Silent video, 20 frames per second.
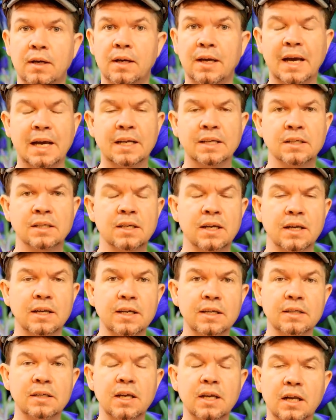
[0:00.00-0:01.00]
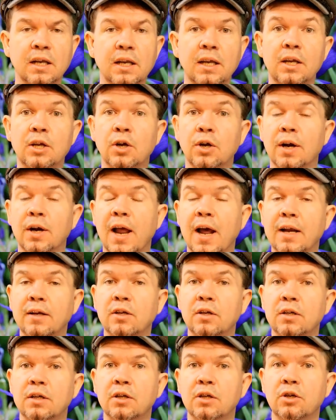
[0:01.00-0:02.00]
And statistically, you're not
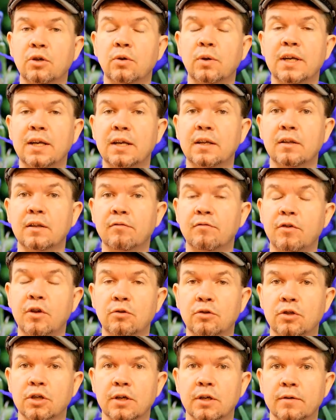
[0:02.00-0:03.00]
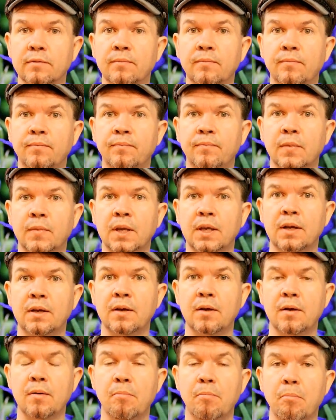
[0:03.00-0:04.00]
going to do it in the future.
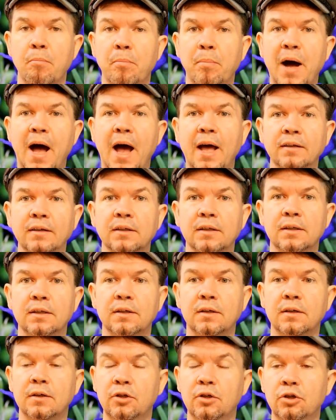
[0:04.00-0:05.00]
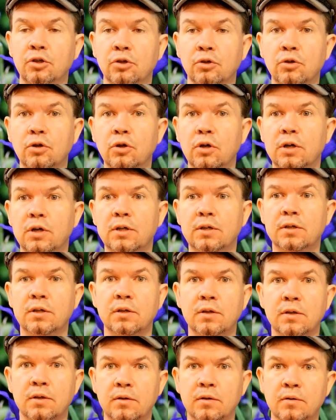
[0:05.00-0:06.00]
But you could
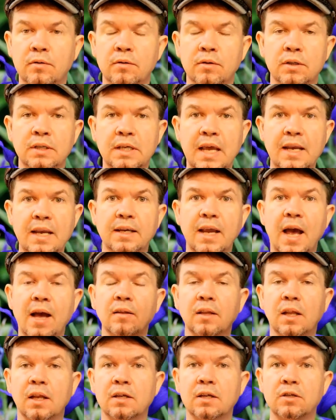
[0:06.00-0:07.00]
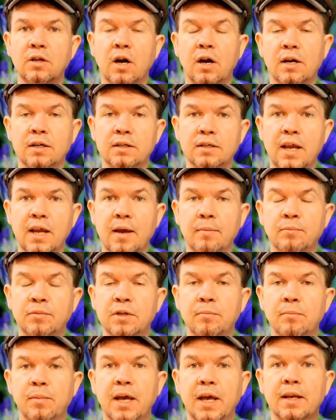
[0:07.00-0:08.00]
set down the Lazaris tapes
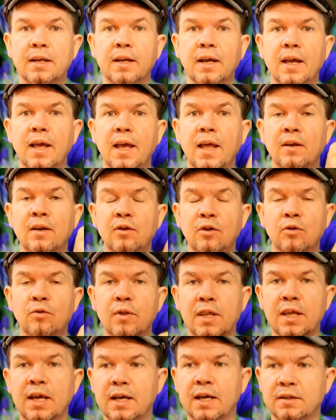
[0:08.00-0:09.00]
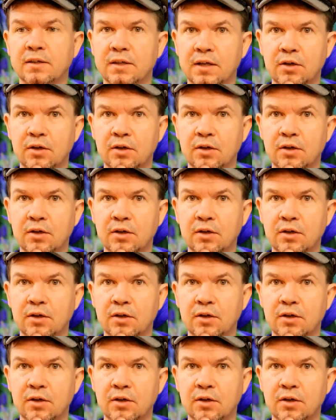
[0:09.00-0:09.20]
a bit and do this.